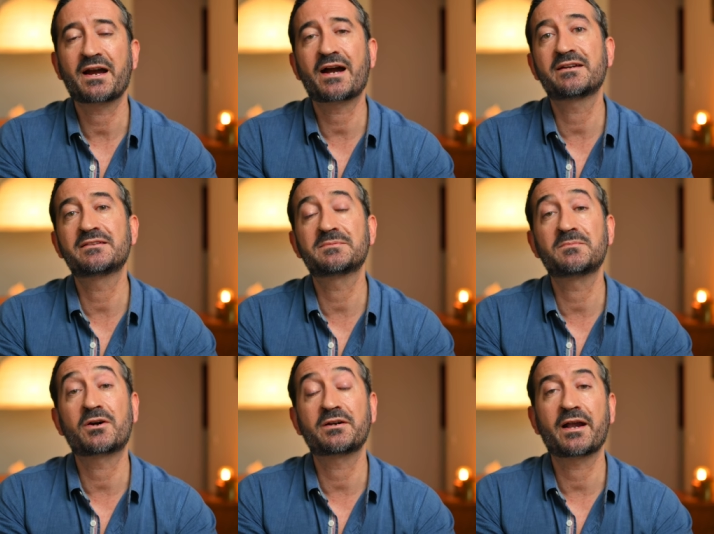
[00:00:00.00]
aren't
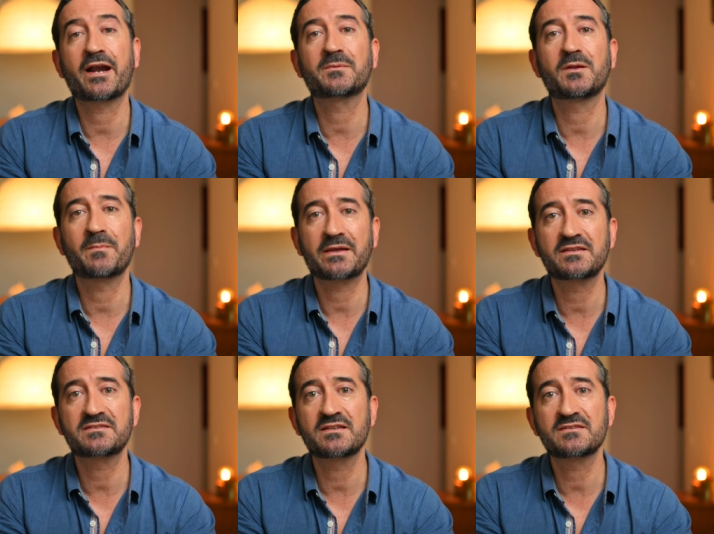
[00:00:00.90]
more herbal
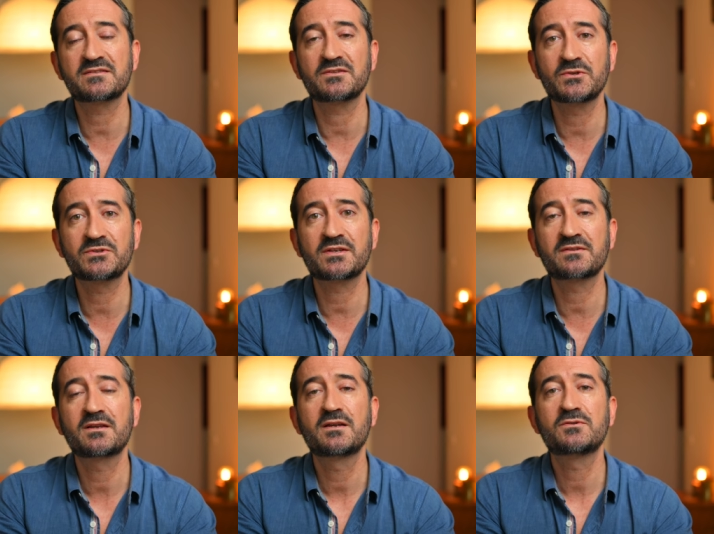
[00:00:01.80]
medicines used